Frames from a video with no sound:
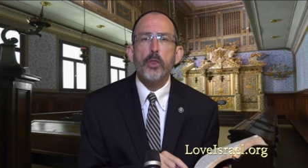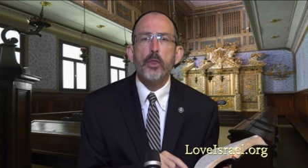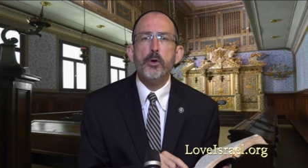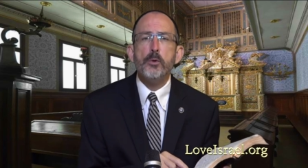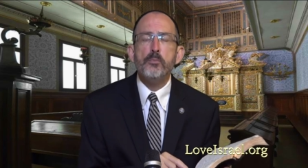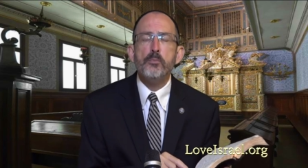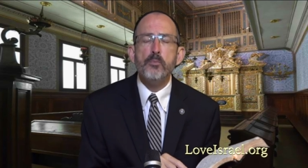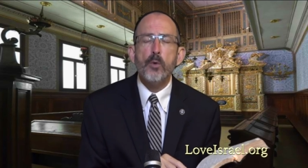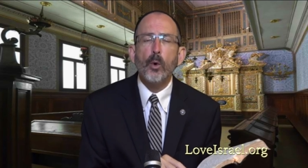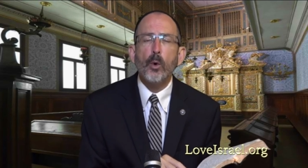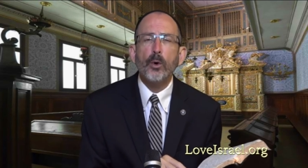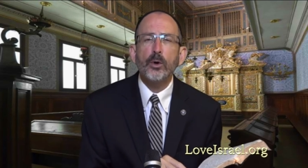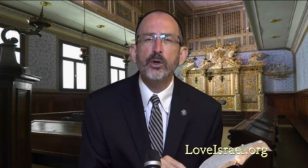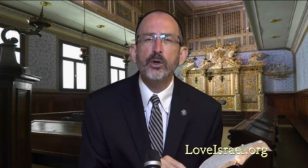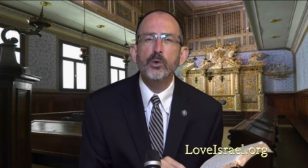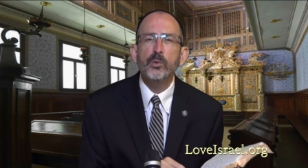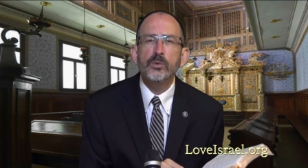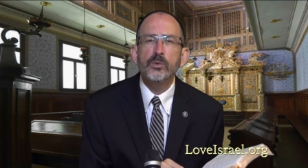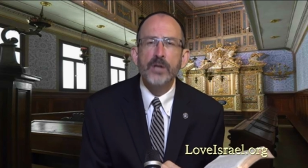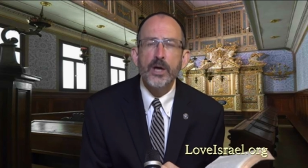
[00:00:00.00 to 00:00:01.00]
the more
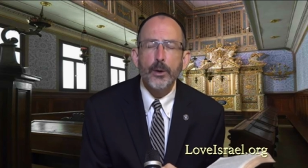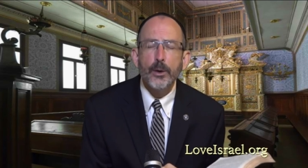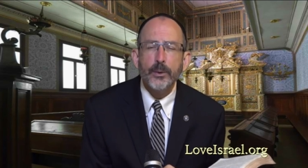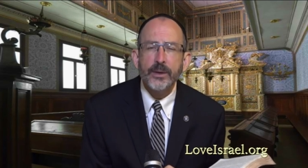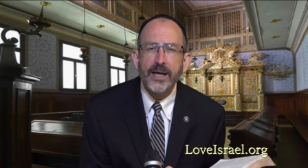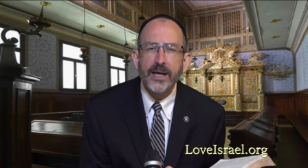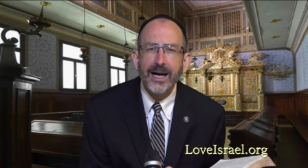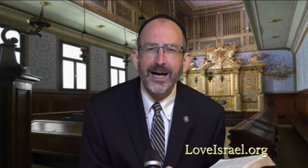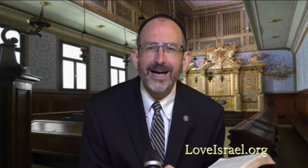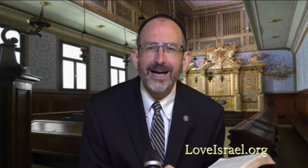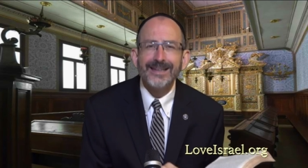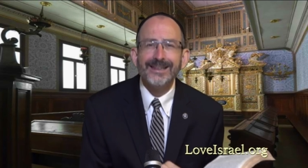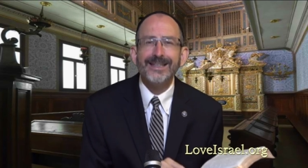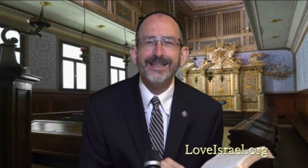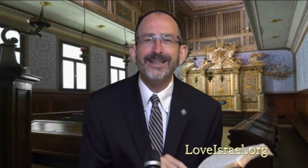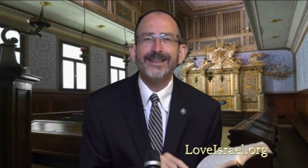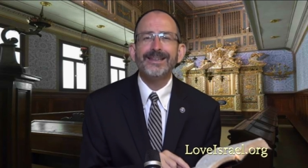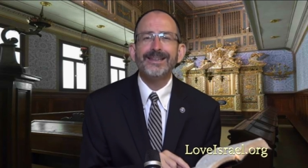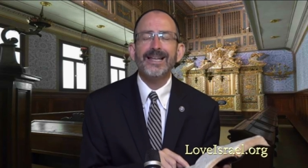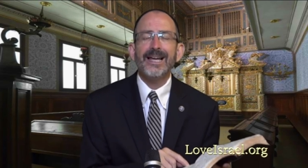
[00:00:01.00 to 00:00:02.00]
you know God,
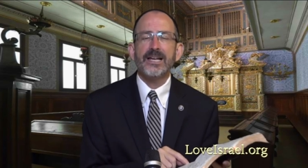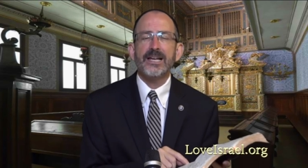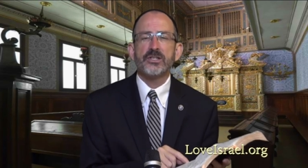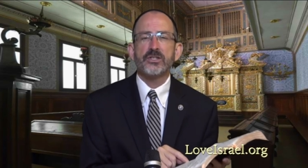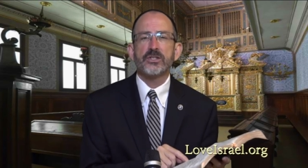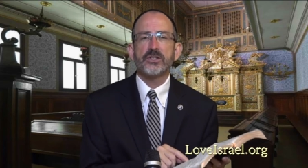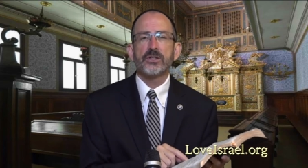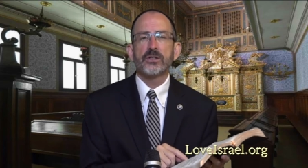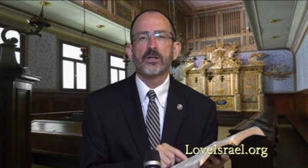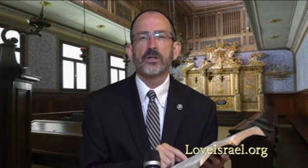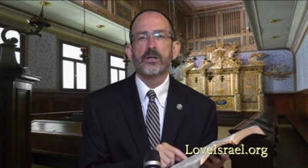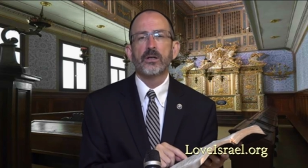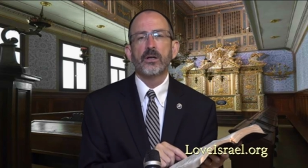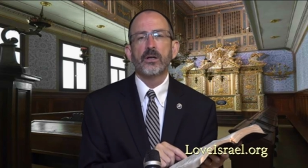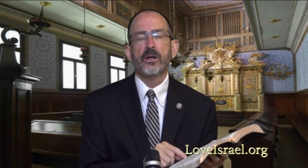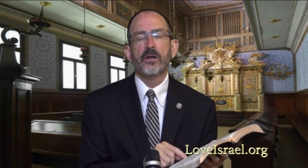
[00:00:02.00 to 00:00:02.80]
the less